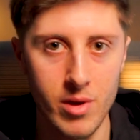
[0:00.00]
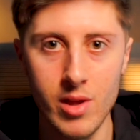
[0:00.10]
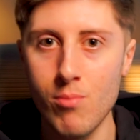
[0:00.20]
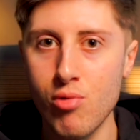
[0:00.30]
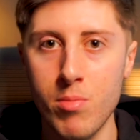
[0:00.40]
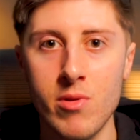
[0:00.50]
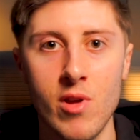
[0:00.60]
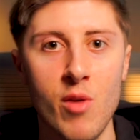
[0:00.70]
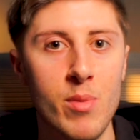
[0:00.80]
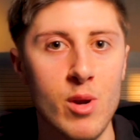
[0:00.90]
These are problems that
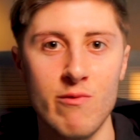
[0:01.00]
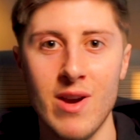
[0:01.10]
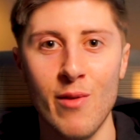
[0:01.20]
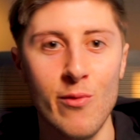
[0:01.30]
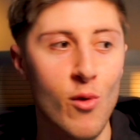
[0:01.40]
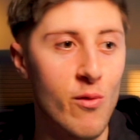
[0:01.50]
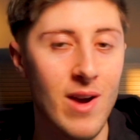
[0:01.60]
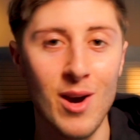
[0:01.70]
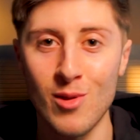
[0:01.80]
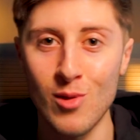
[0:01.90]
have been around for
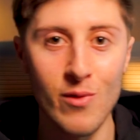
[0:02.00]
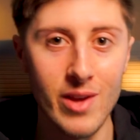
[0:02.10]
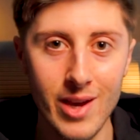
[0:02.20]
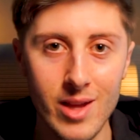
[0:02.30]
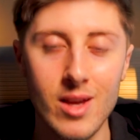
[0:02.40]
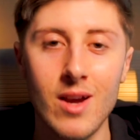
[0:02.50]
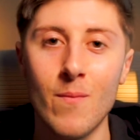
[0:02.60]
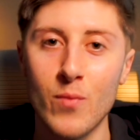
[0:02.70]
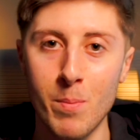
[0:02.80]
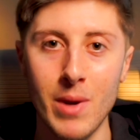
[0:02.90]
thousands of years
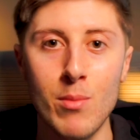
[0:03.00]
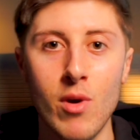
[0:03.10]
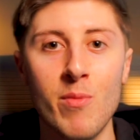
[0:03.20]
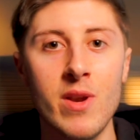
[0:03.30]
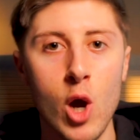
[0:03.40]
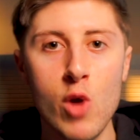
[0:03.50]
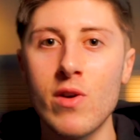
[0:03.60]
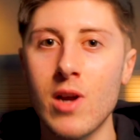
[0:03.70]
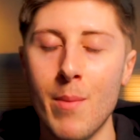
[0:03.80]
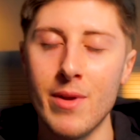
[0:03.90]
that people have been
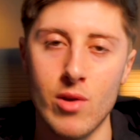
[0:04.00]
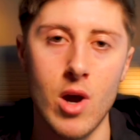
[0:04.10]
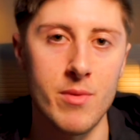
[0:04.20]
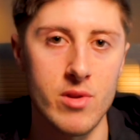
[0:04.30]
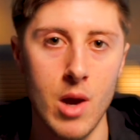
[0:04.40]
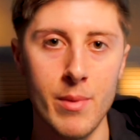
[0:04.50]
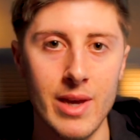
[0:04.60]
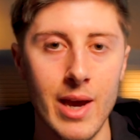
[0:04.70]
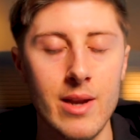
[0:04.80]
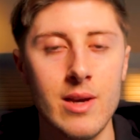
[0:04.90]
overcoming time and time
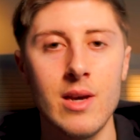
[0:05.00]
again.